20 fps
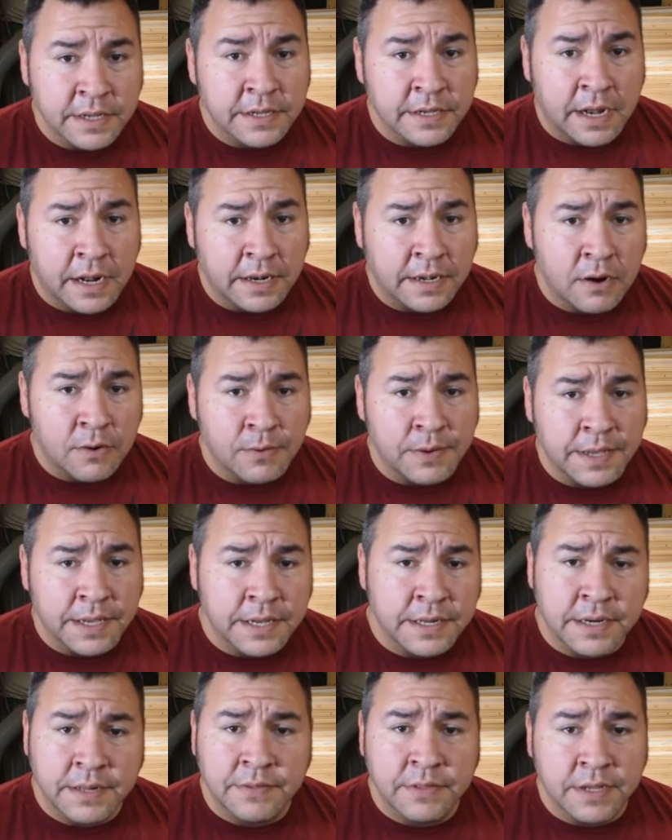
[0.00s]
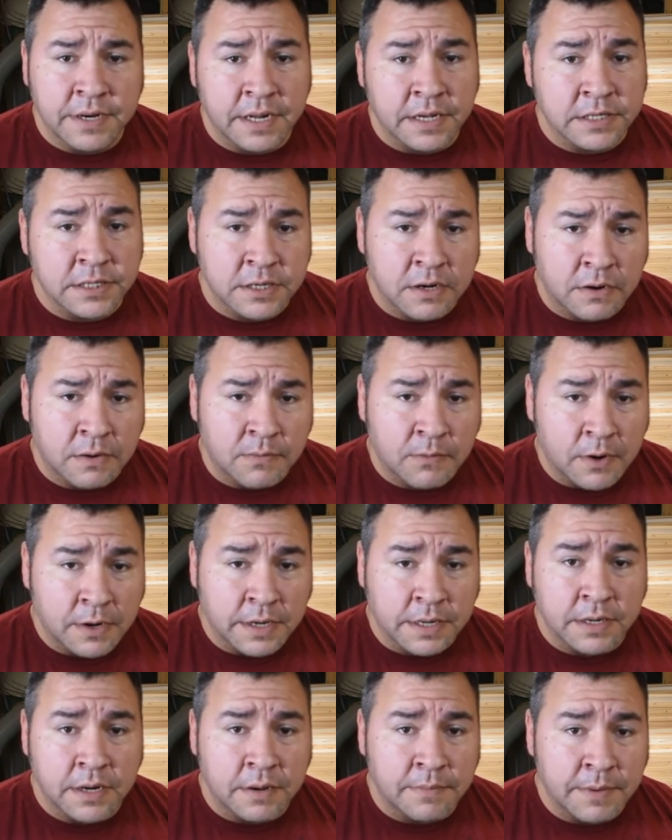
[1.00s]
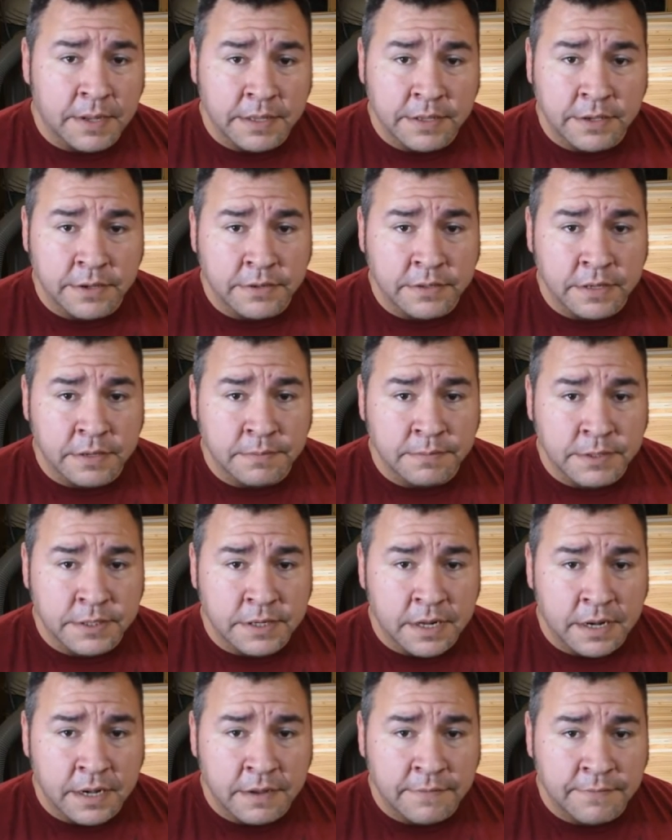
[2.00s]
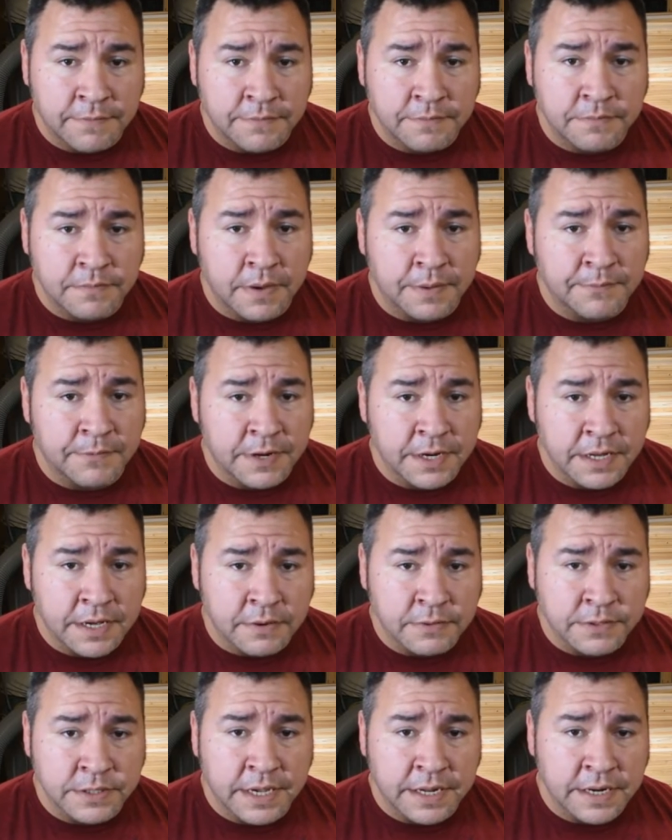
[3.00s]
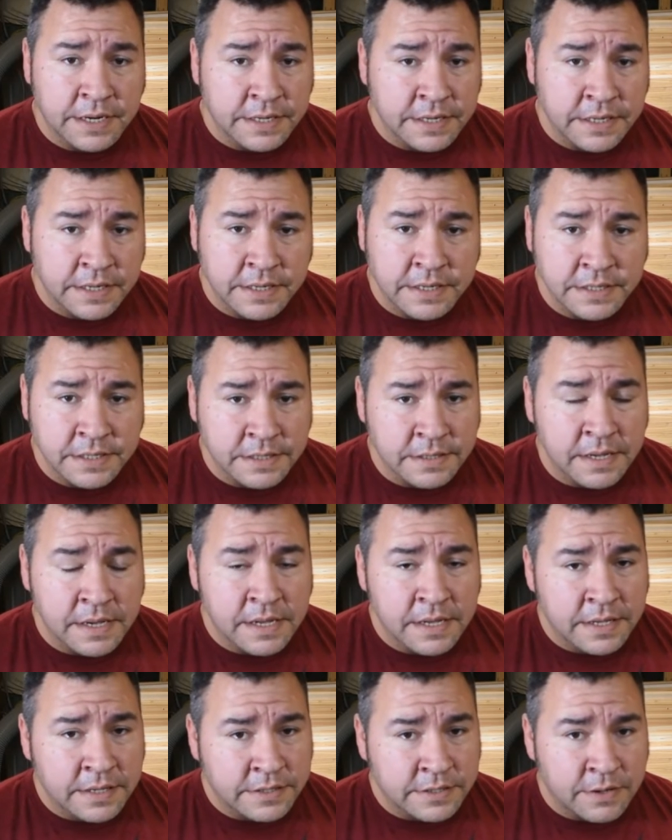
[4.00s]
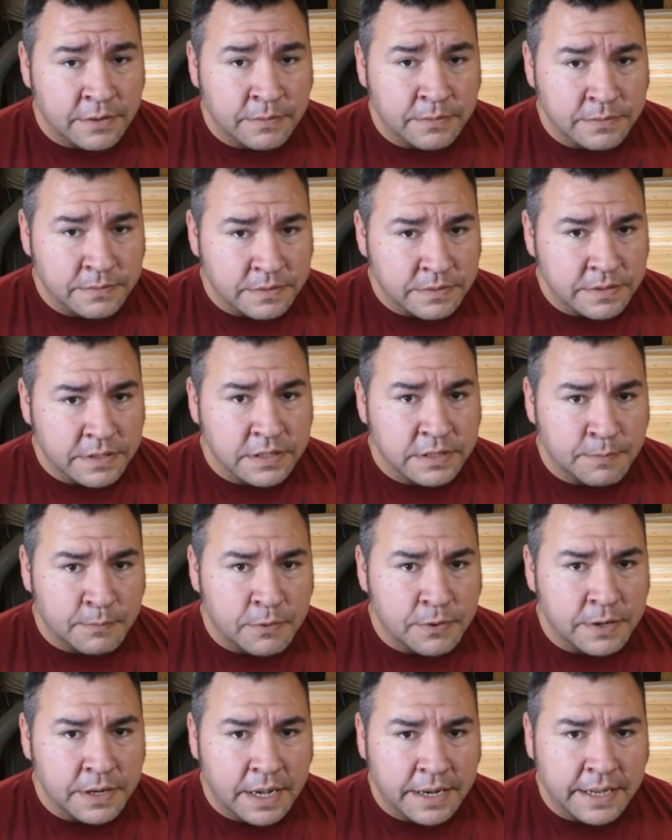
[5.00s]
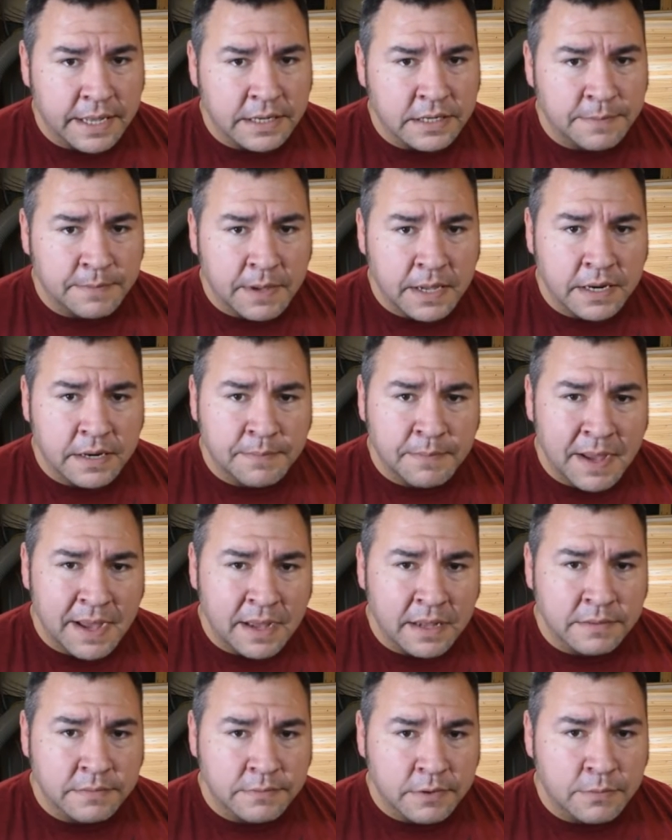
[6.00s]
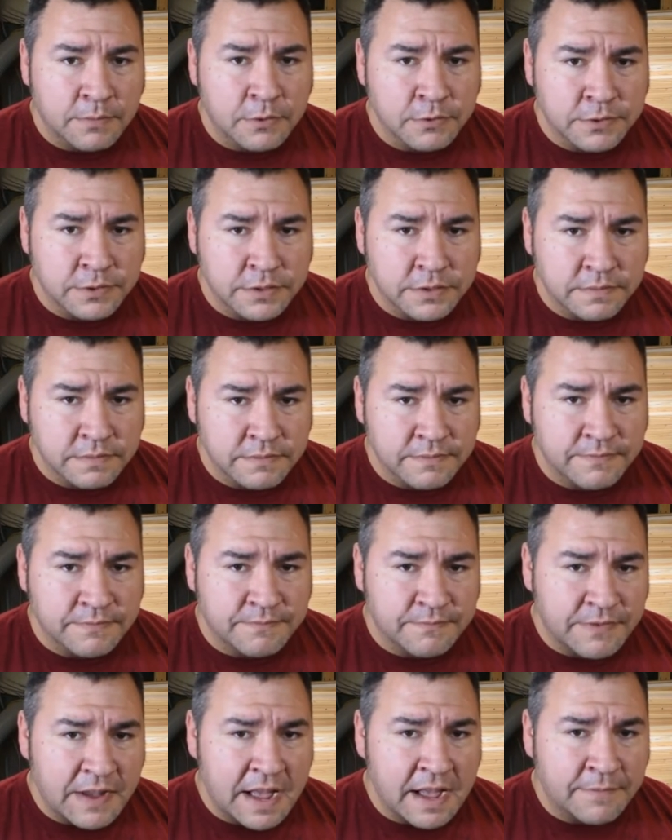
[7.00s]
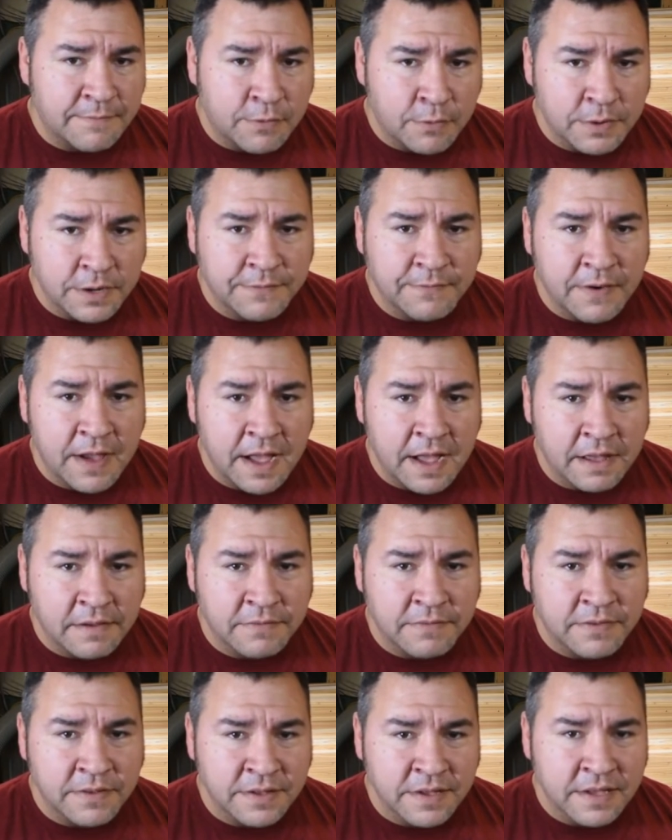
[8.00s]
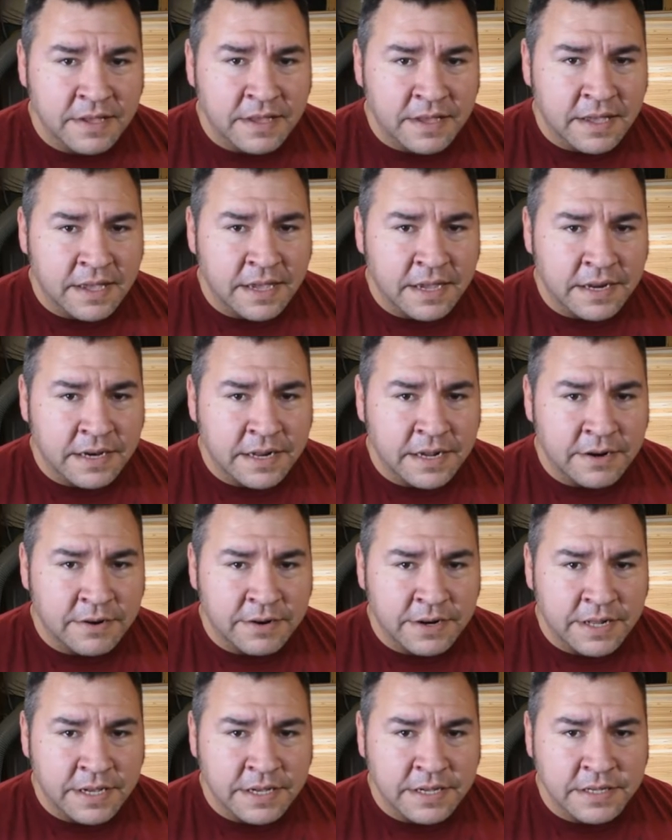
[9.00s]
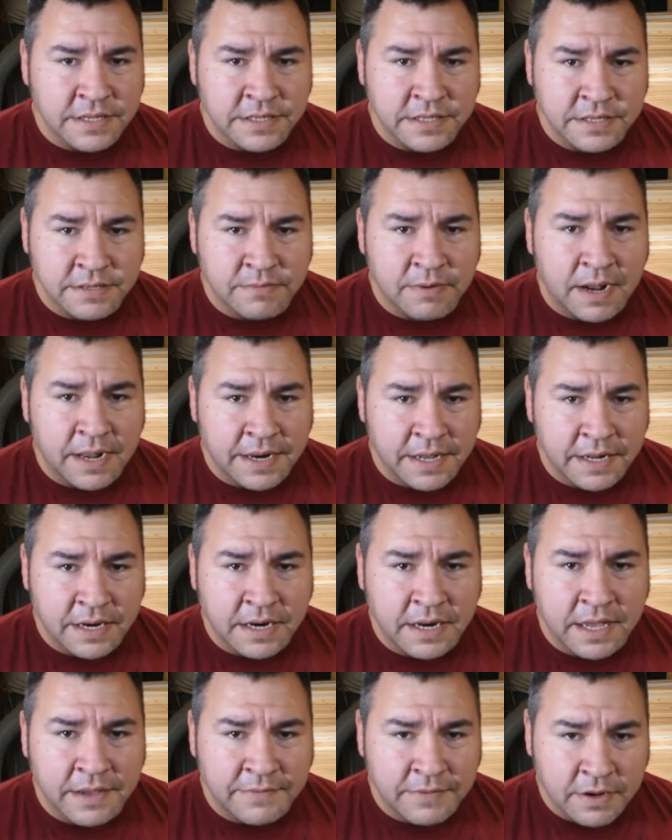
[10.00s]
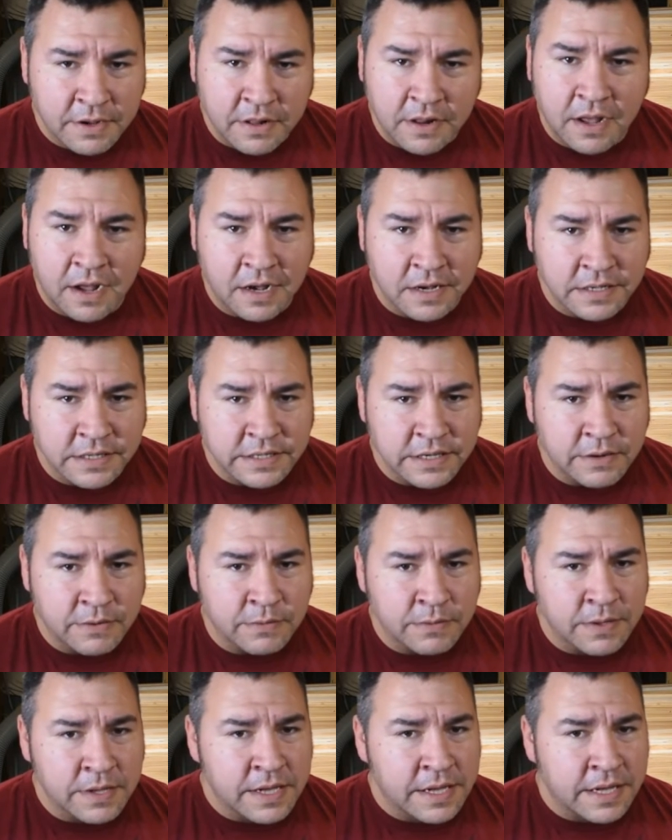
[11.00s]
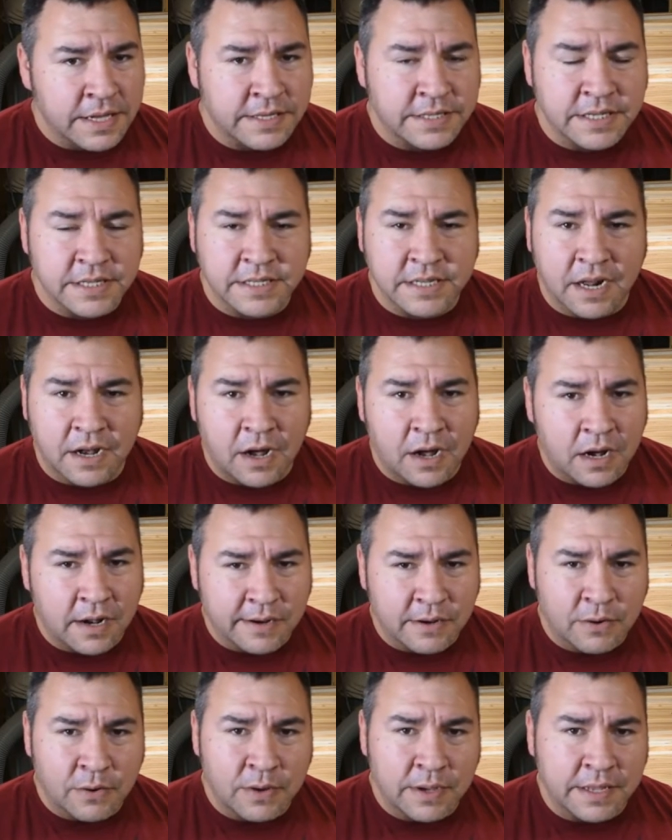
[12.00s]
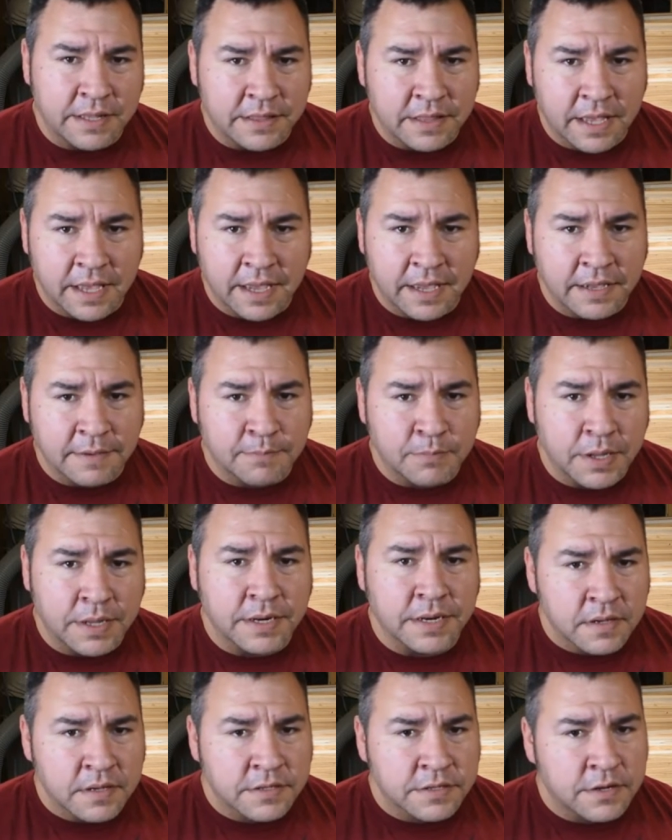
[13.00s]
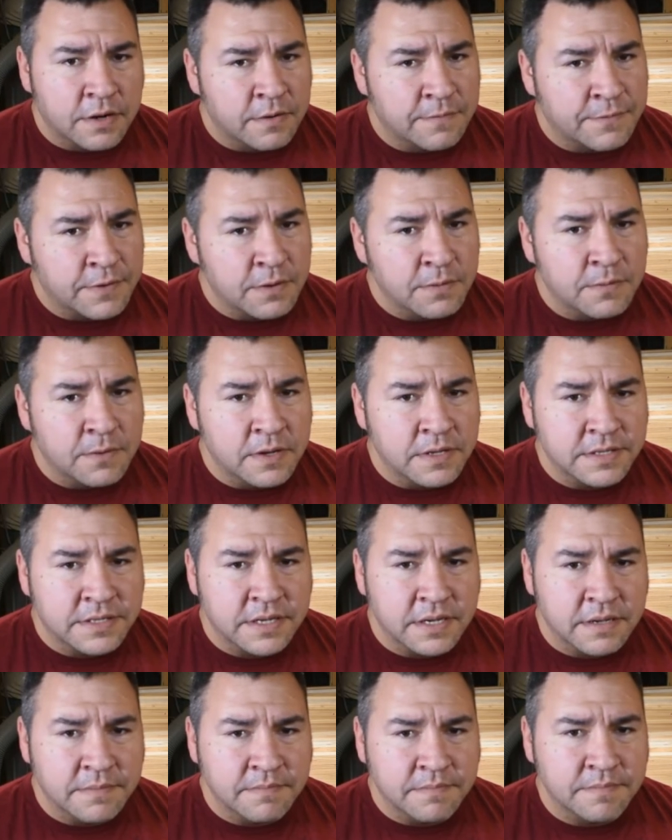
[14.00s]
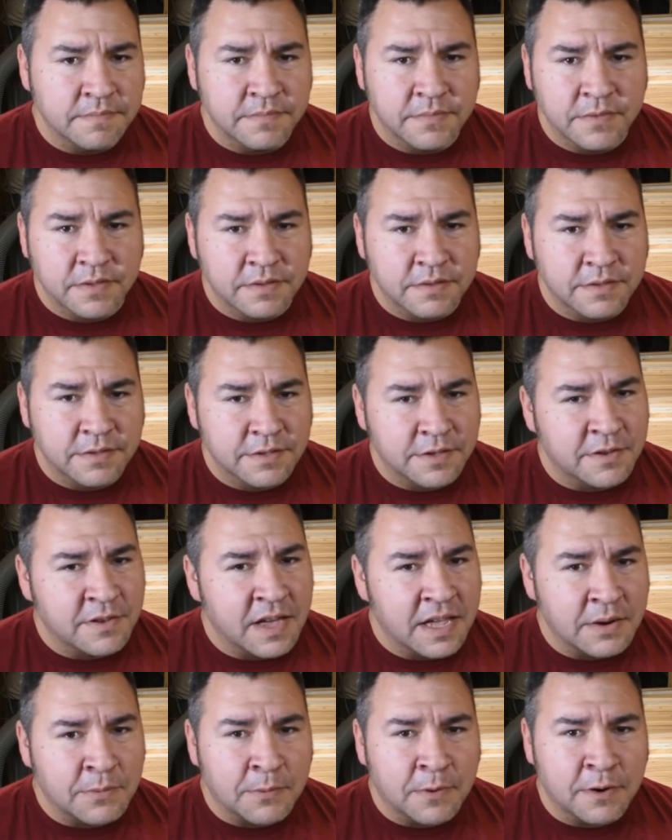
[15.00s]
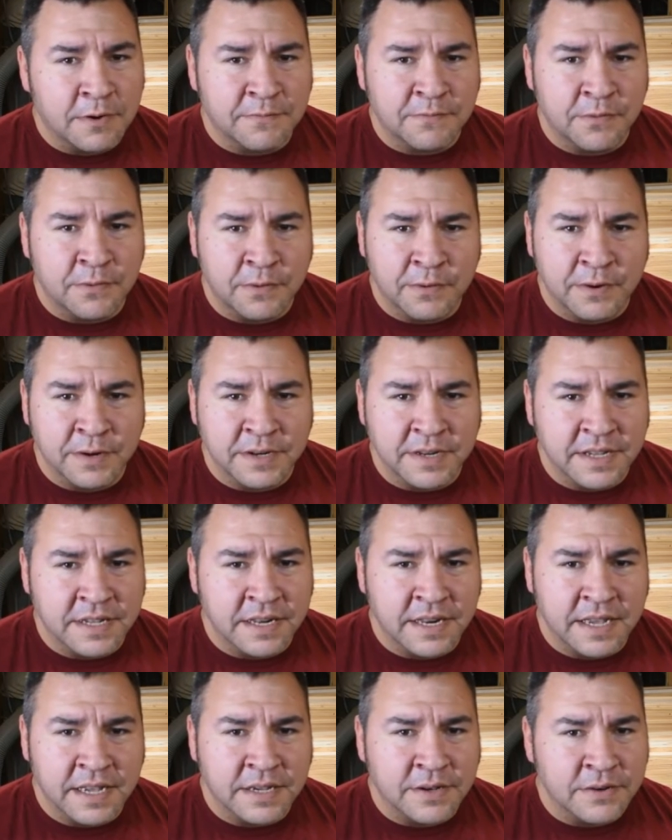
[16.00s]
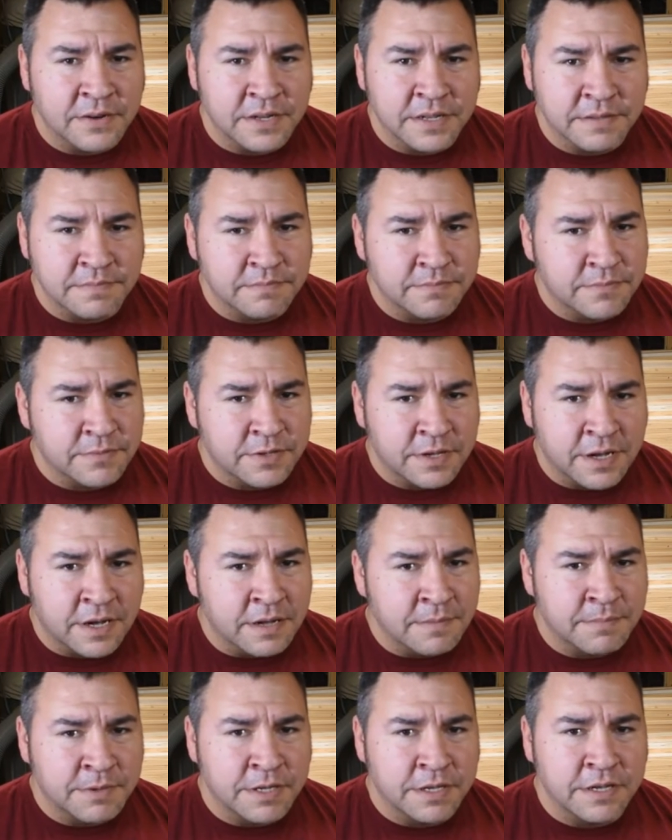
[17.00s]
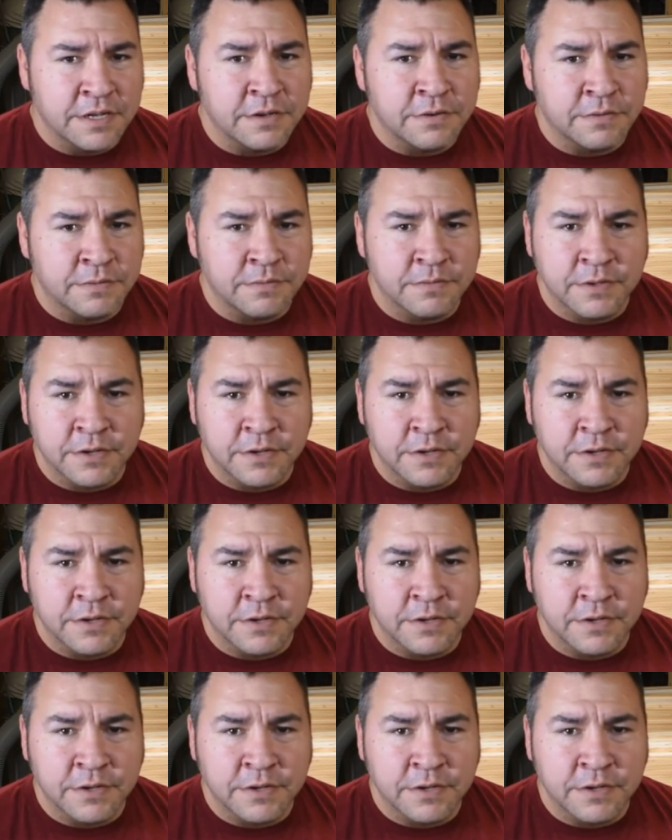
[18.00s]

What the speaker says: I go in and then I start working on my YouTube stuff, my videos, editing. And so this morning I got to bed about almost 5:45, and here it is right at 11 o'clock. So it's just an ongoing thing. But so if you want something, you got to work for it. It ain't gonna come to you.